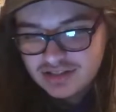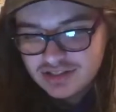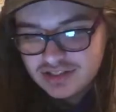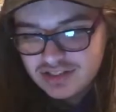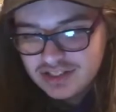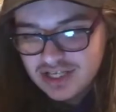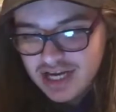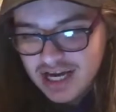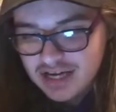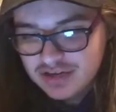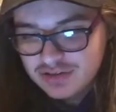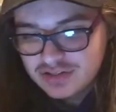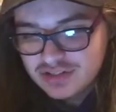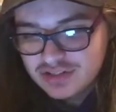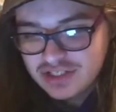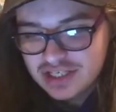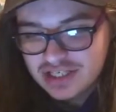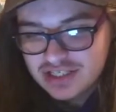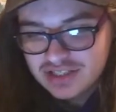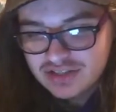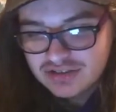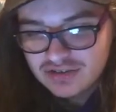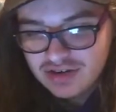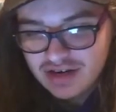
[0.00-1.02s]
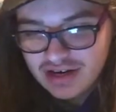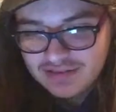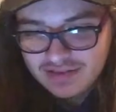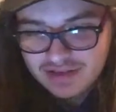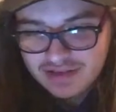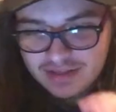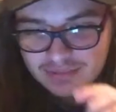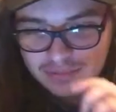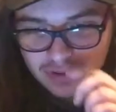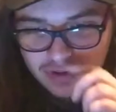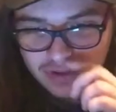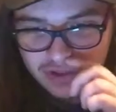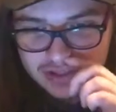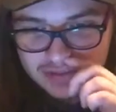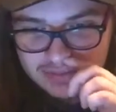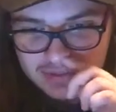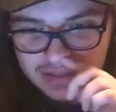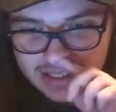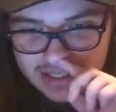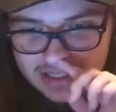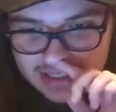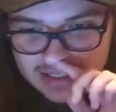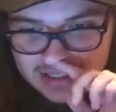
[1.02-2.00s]
Jack was just arriving at Mark's
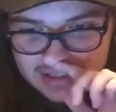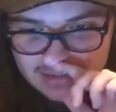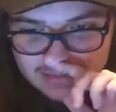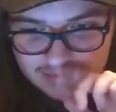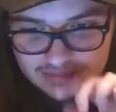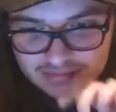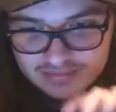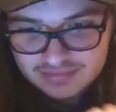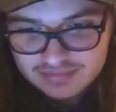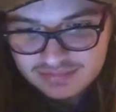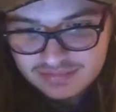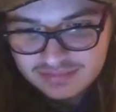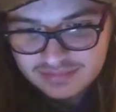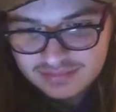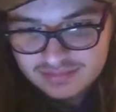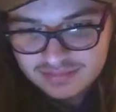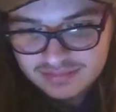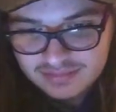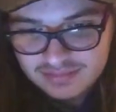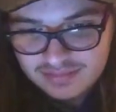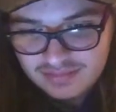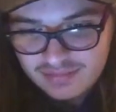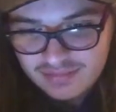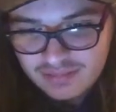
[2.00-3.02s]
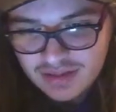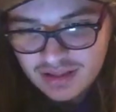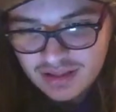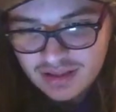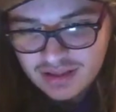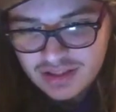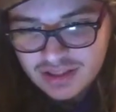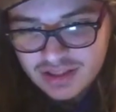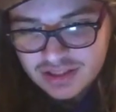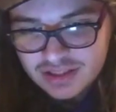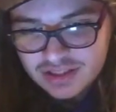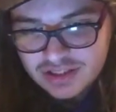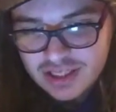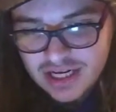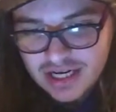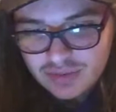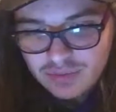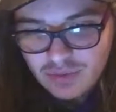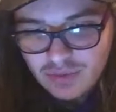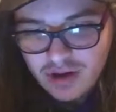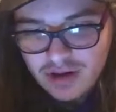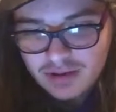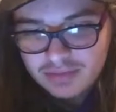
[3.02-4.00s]
place. Jack
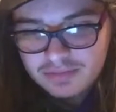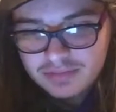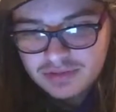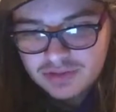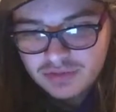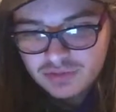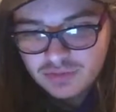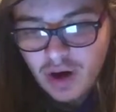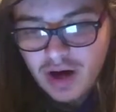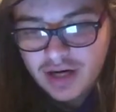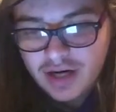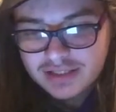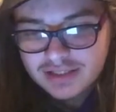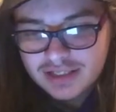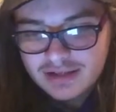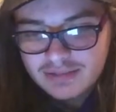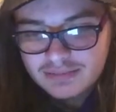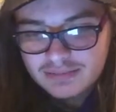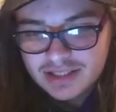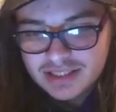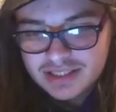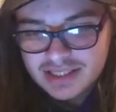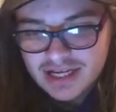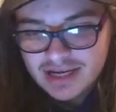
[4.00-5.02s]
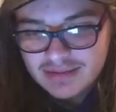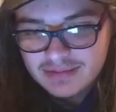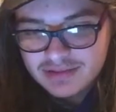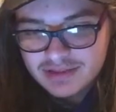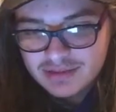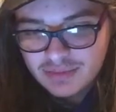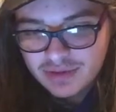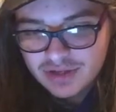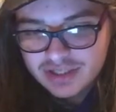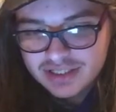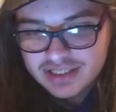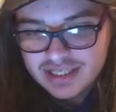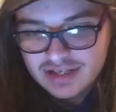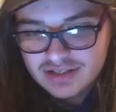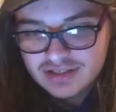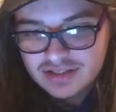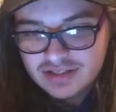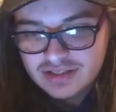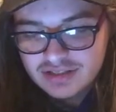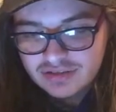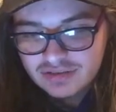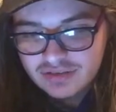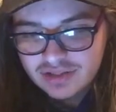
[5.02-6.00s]
walked up the steps to Mark's house
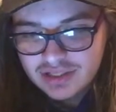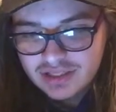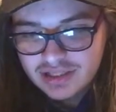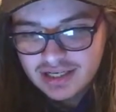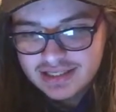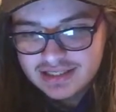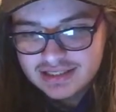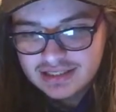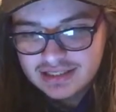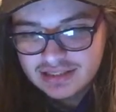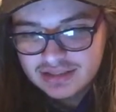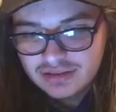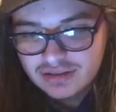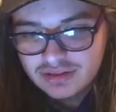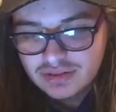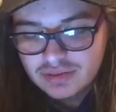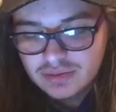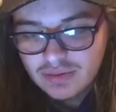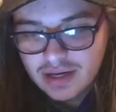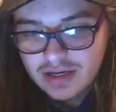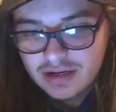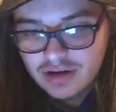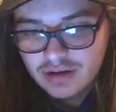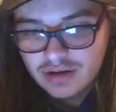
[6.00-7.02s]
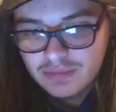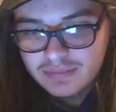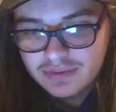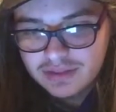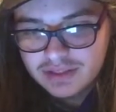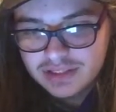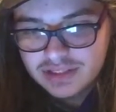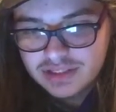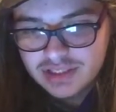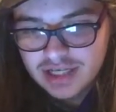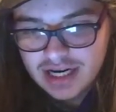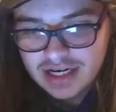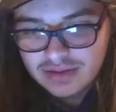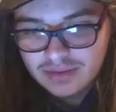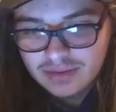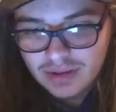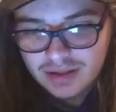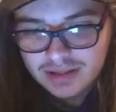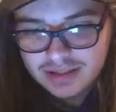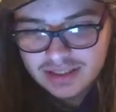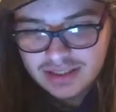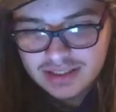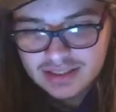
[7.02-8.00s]
to realize the door was wide open. Jack
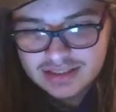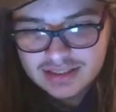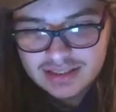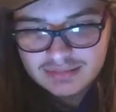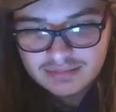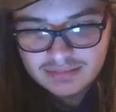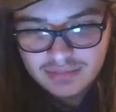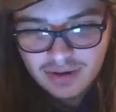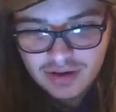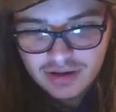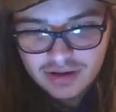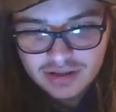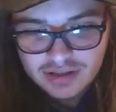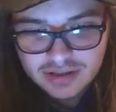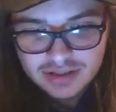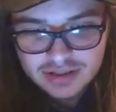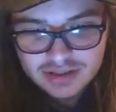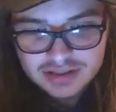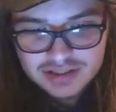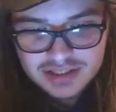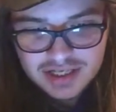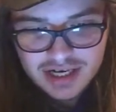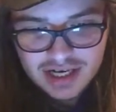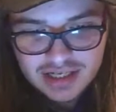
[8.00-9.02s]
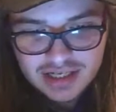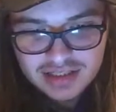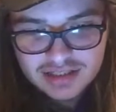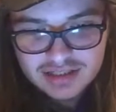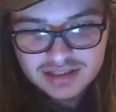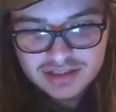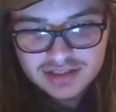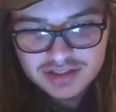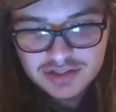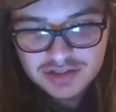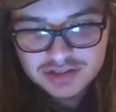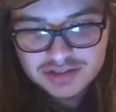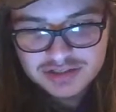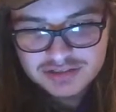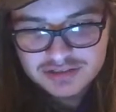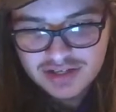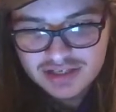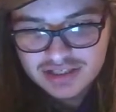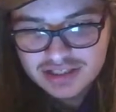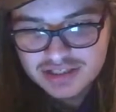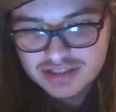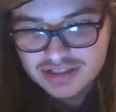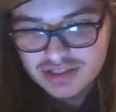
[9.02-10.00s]
walked in and said, "Mark?" Jack looked around
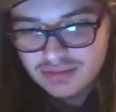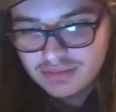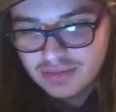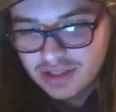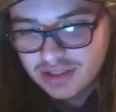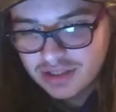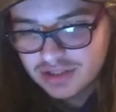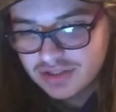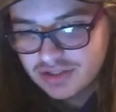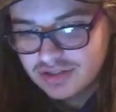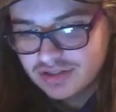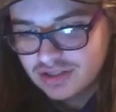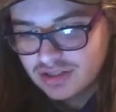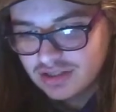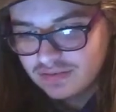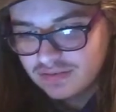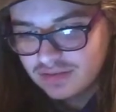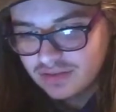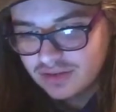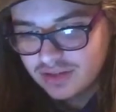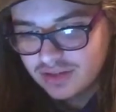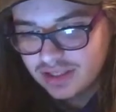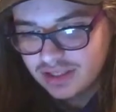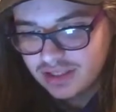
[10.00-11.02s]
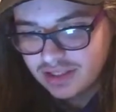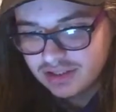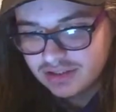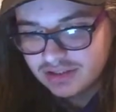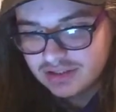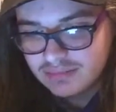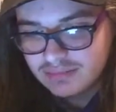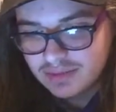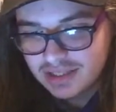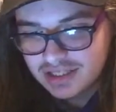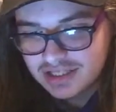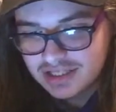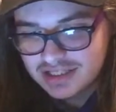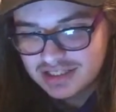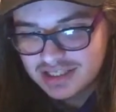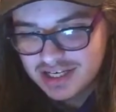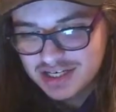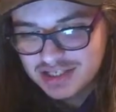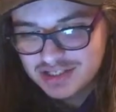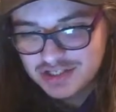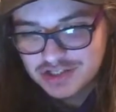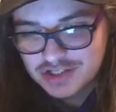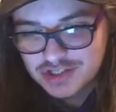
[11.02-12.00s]
and saw Mark's shoes on the floor. He looked up by the
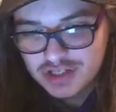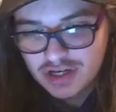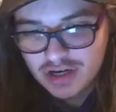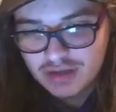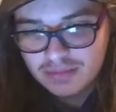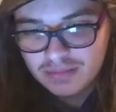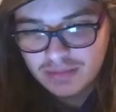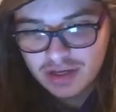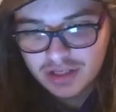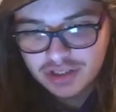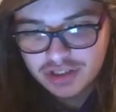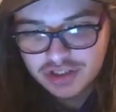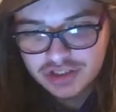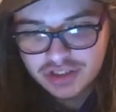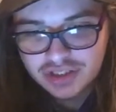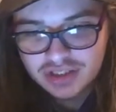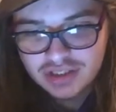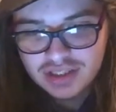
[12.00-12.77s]
stairs and saw Mark's shirt.